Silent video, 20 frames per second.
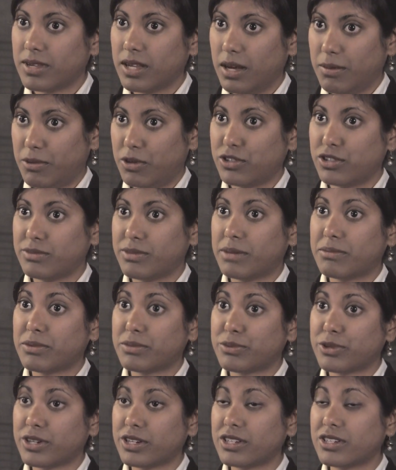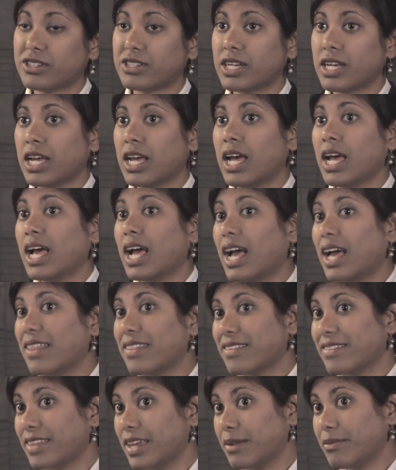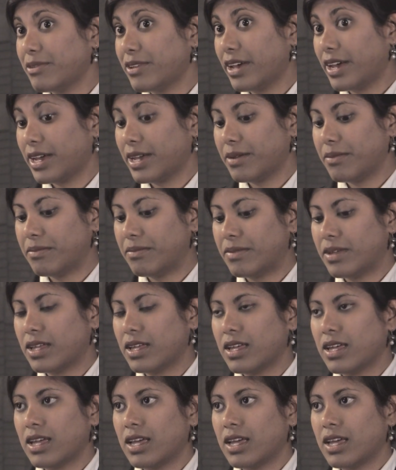a bottom-up approach. At the same time,